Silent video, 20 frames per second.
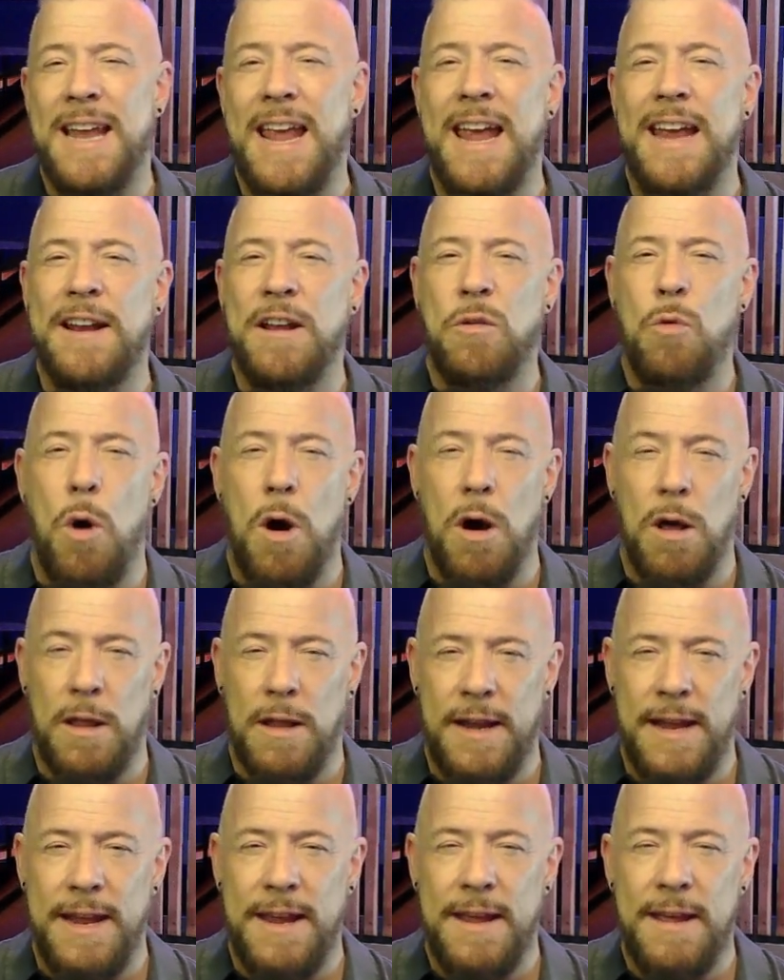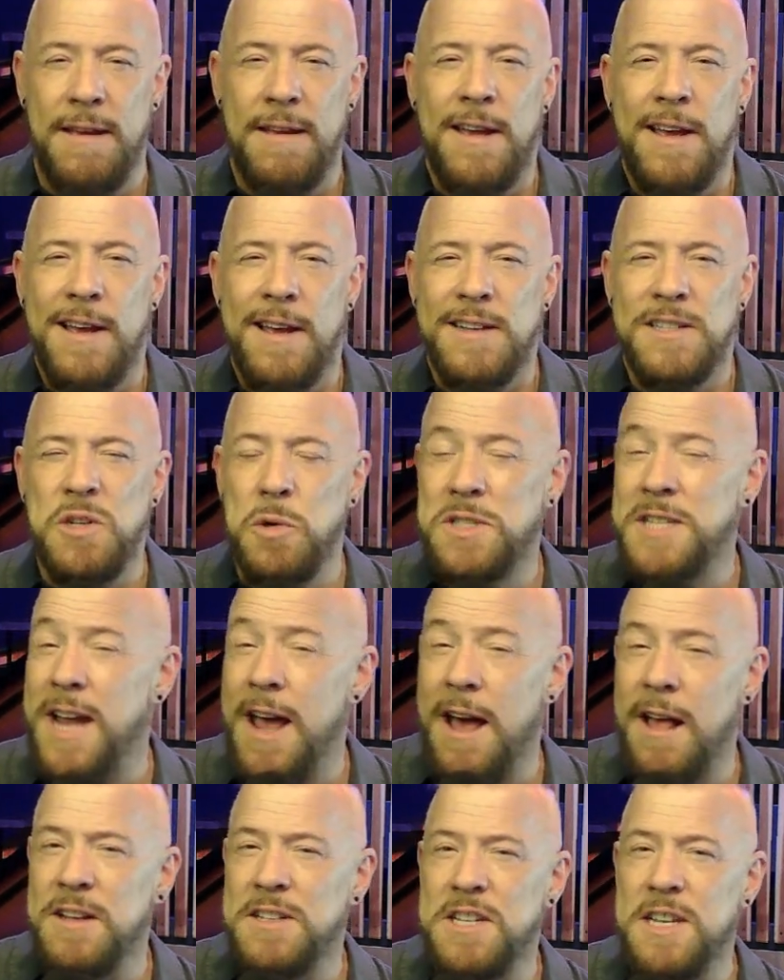Sociologists explore
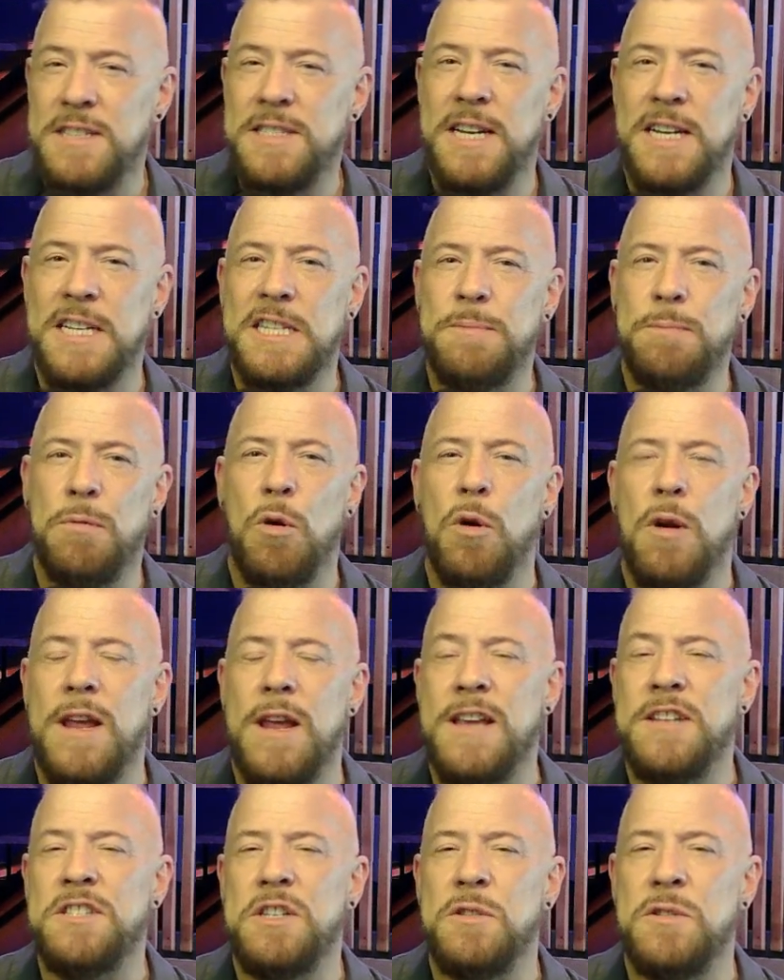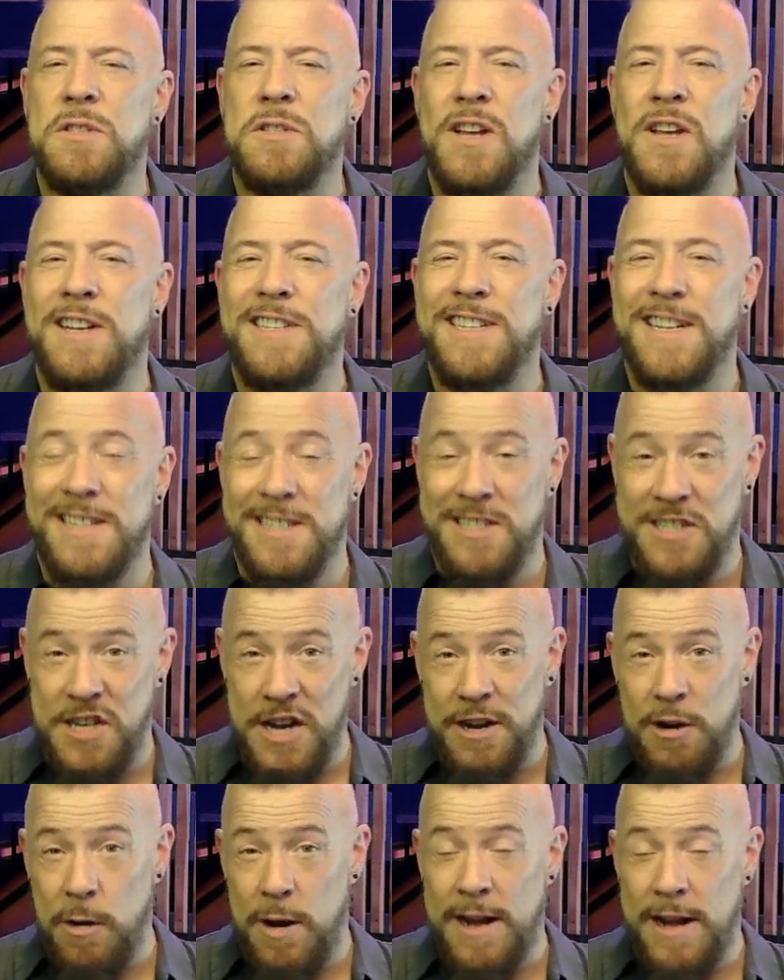issues such as gender inequality,
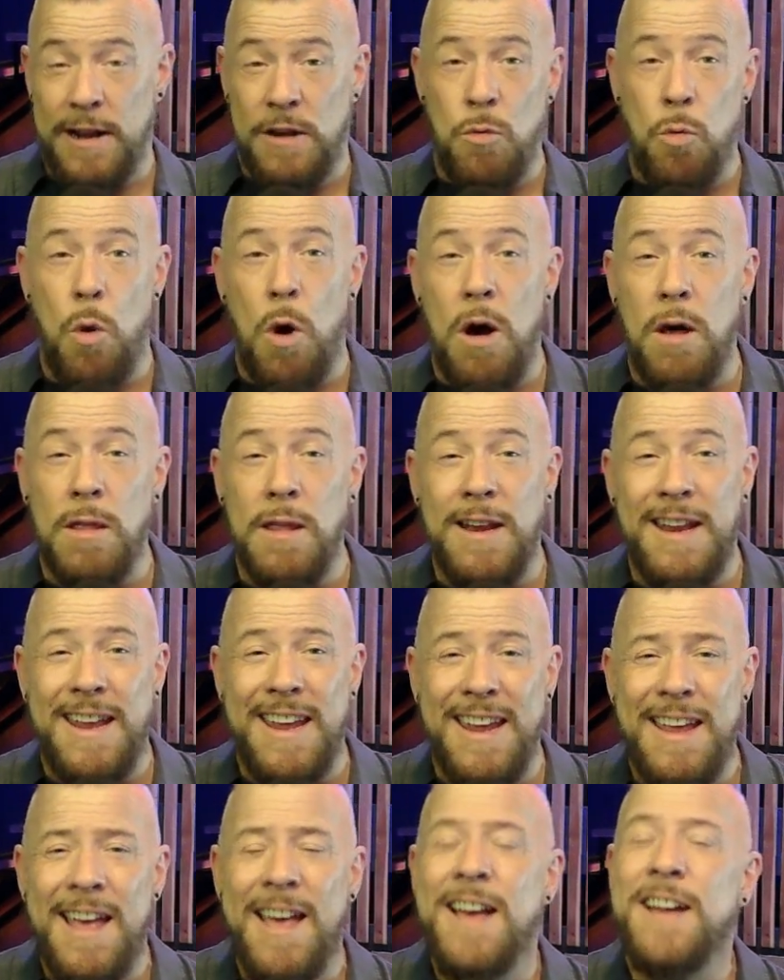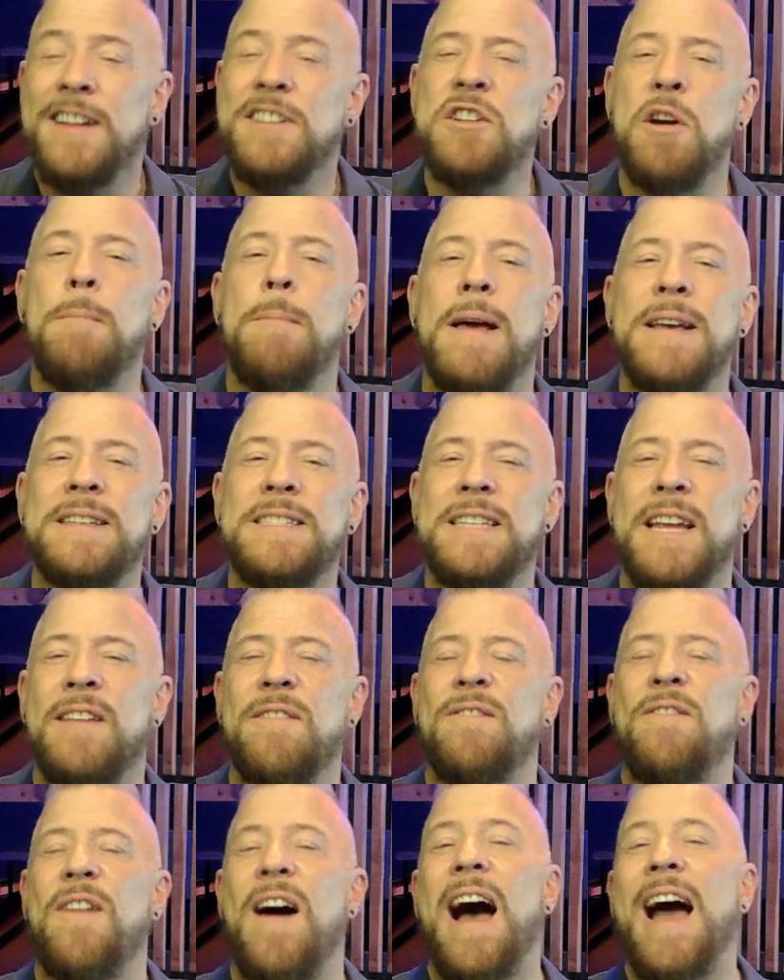domestic violence, and
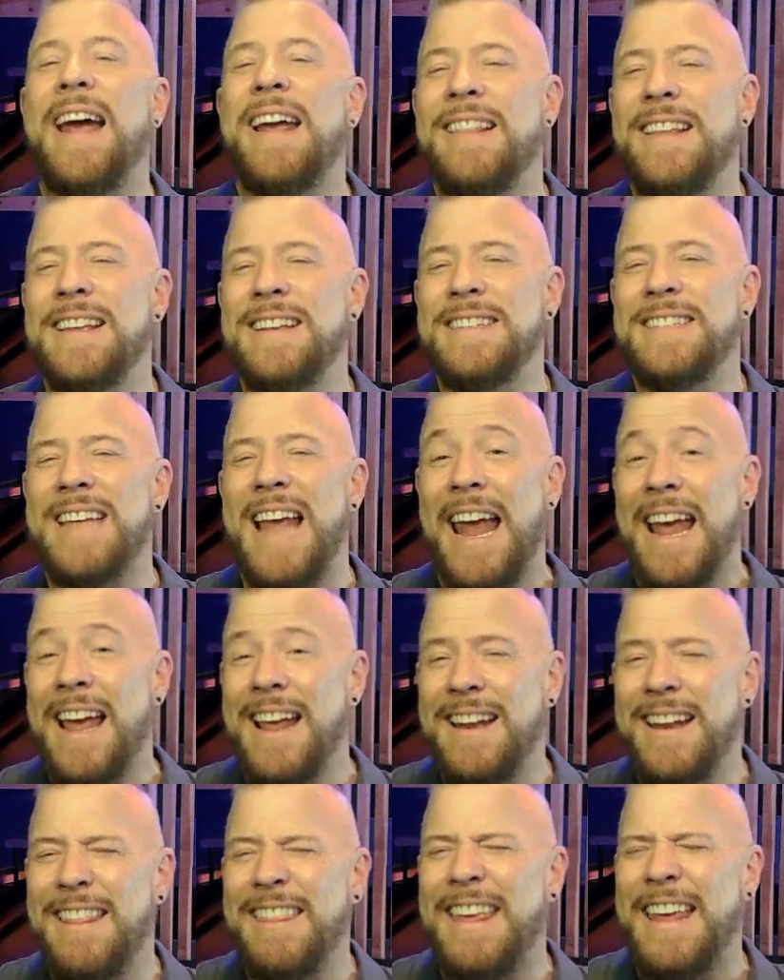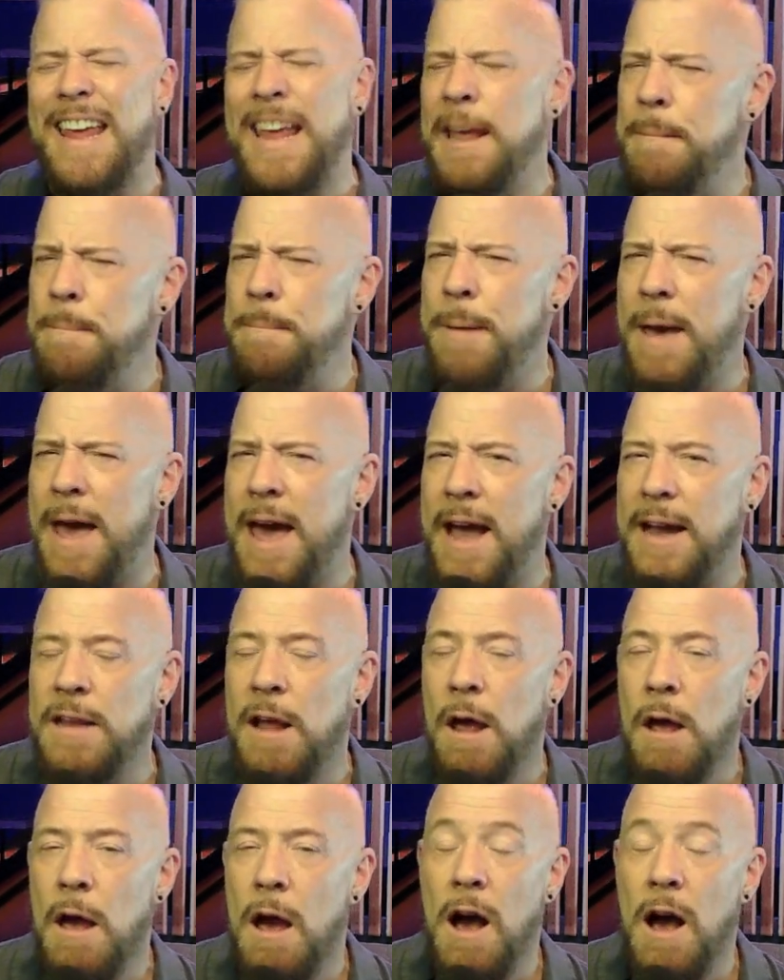the impact of social
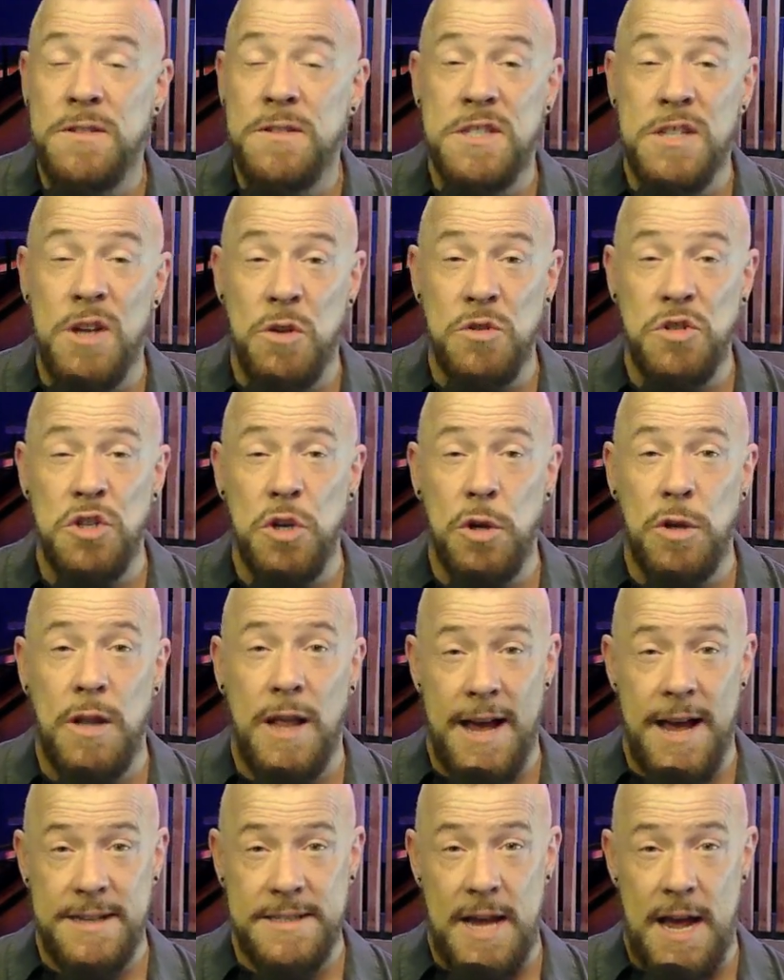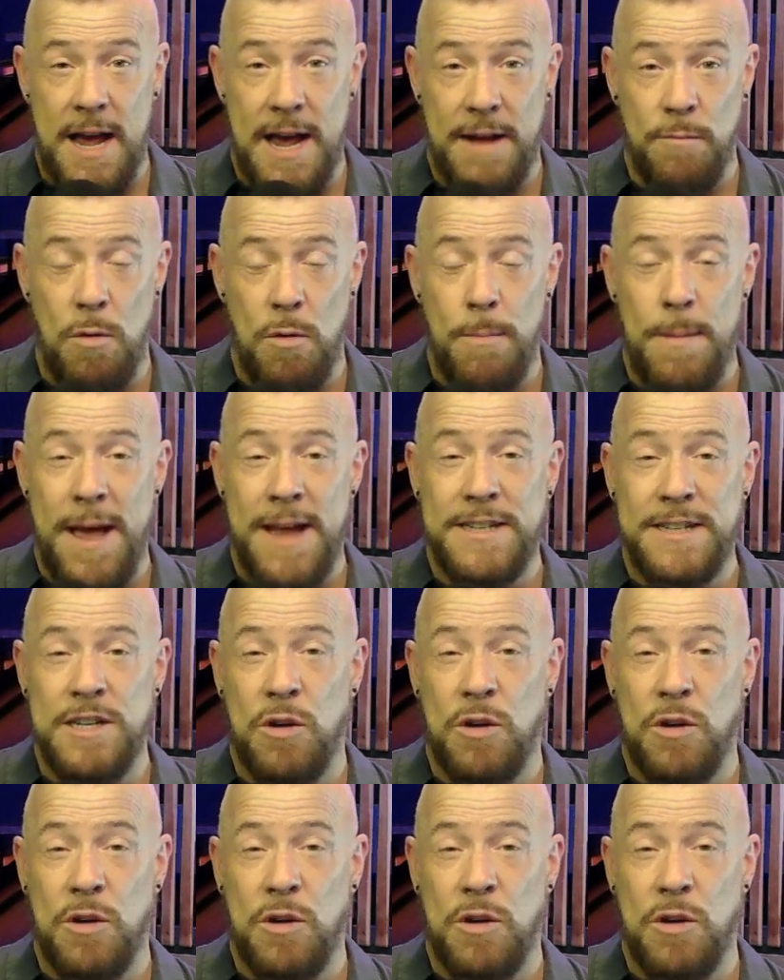class on romantic relationships